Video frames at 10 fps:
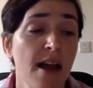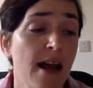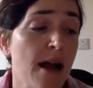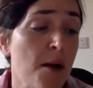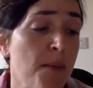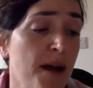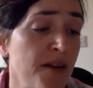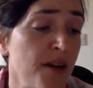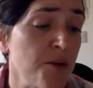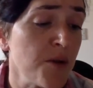And
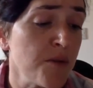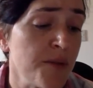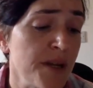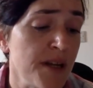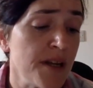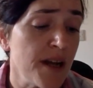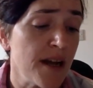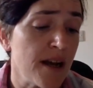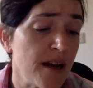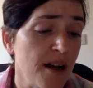I'll be
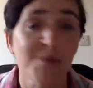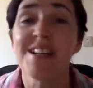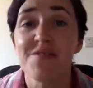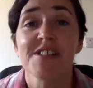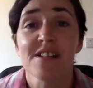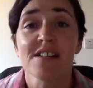leafleting,